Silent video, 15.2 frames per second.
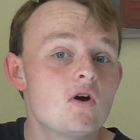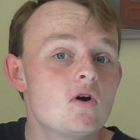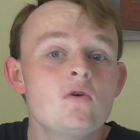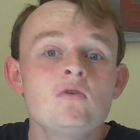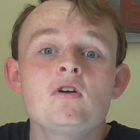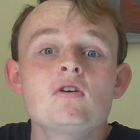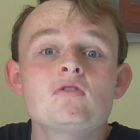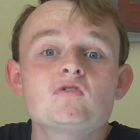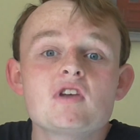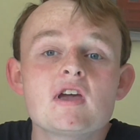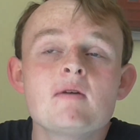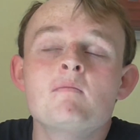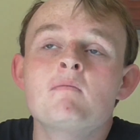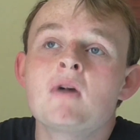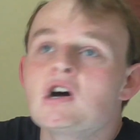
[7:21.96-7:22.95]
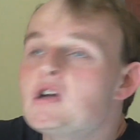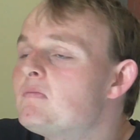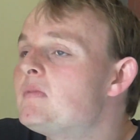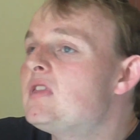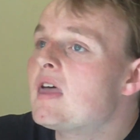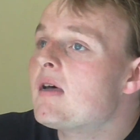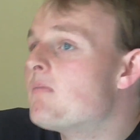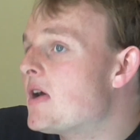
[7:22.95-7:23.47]
Who knows? It might
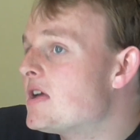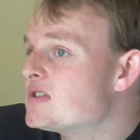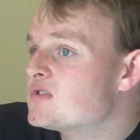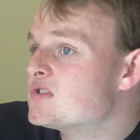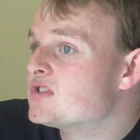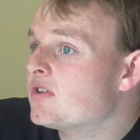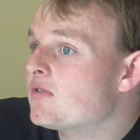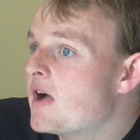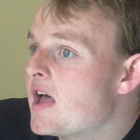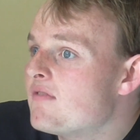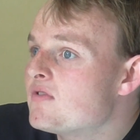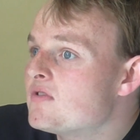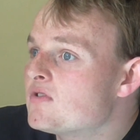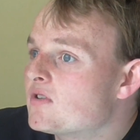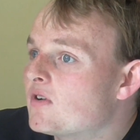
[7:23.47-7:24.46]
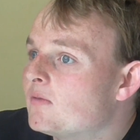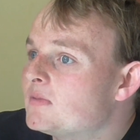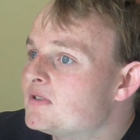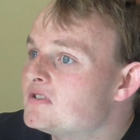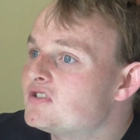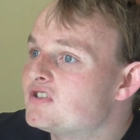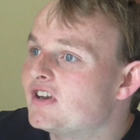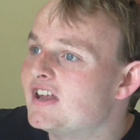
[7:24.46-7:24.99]
be their best result ever in the
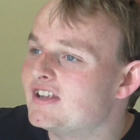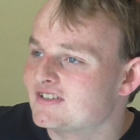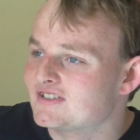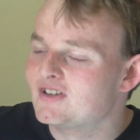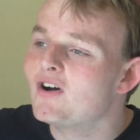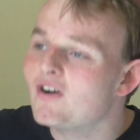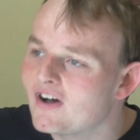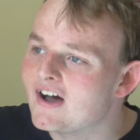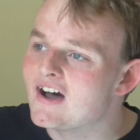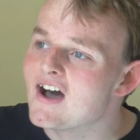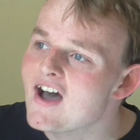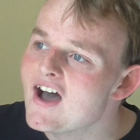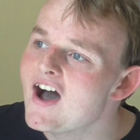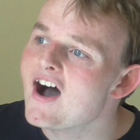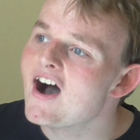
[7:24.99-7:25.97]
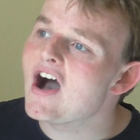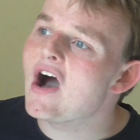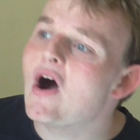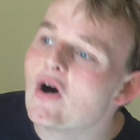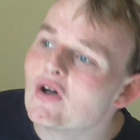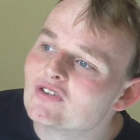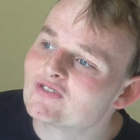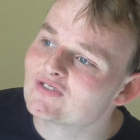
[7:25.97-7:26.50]
competition. It's not a
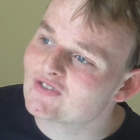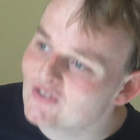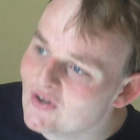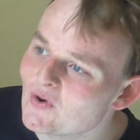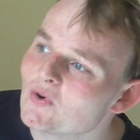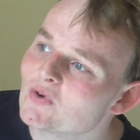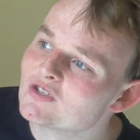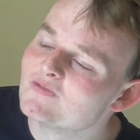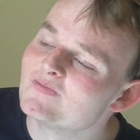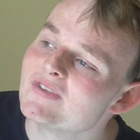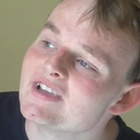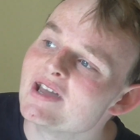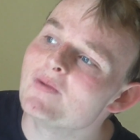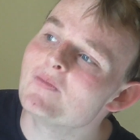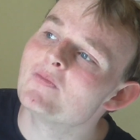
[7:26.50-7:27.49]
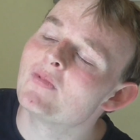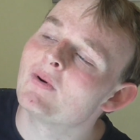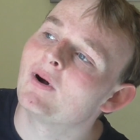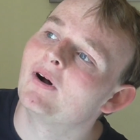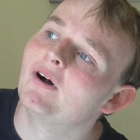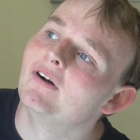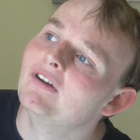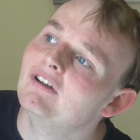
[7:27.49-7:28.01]
hard score to beat,
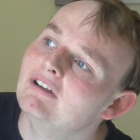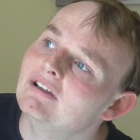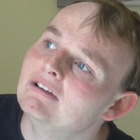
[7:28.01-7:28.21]
but